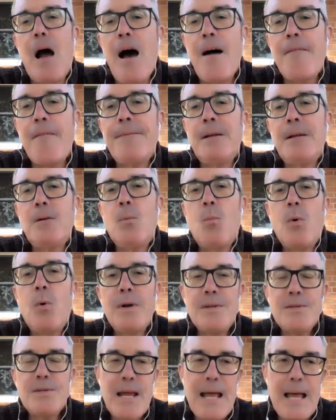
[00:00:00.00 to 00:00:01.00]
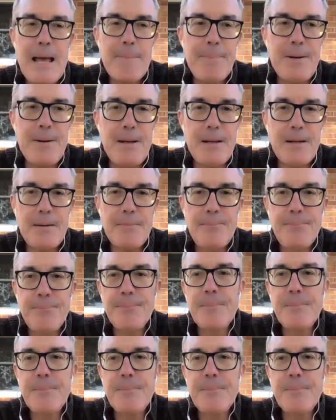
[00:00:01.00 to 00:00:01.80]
often what is happening